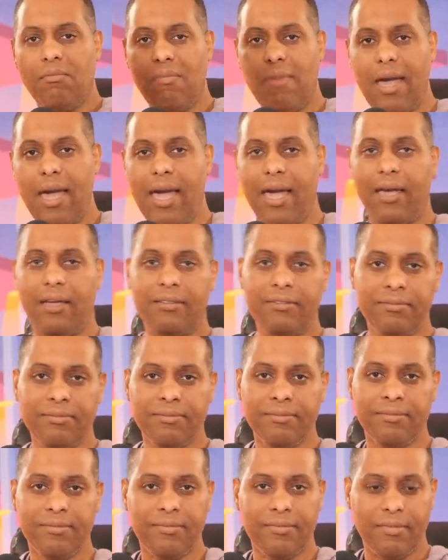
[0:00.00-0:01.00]
meh.
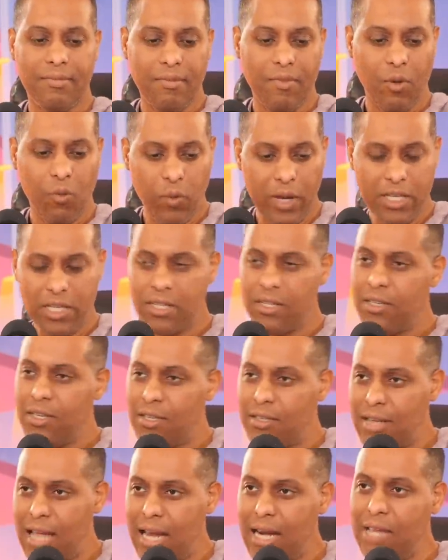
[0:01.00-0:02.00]
Which
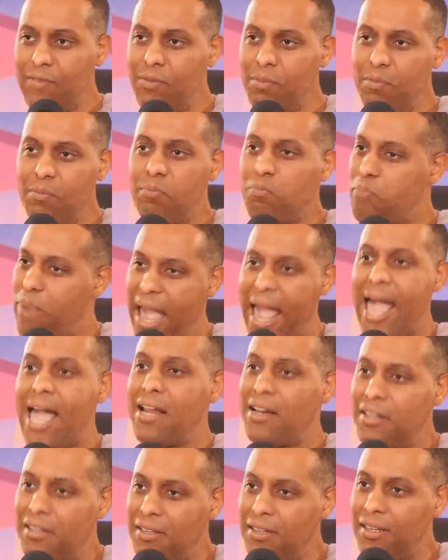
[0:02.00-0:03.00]
is not even
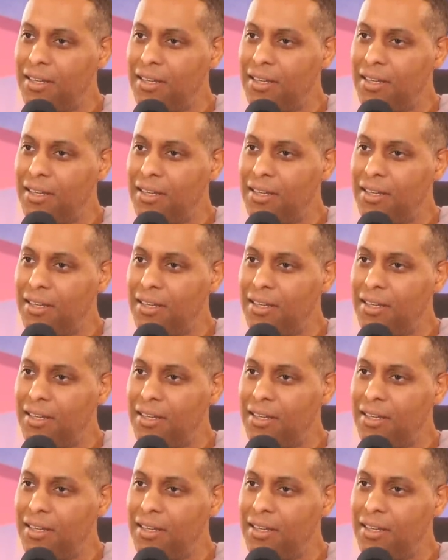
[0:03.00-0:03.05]
bad.